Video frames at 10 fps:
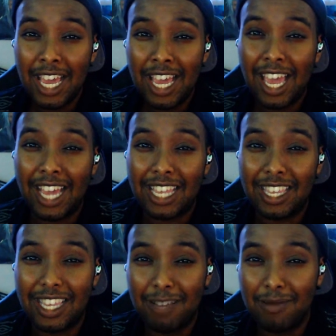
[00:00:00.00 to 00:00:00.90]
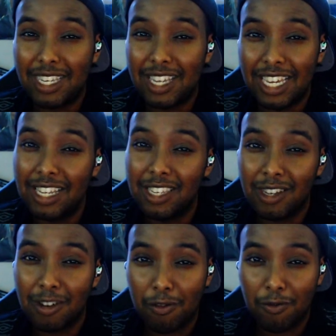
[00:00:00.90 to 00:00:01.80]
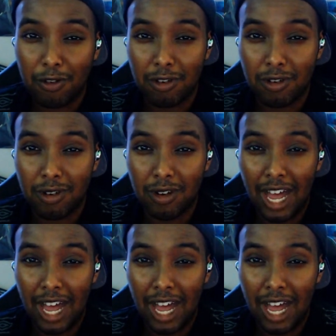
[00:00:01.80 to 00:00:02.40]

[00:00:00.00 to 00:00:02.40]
it seems easier for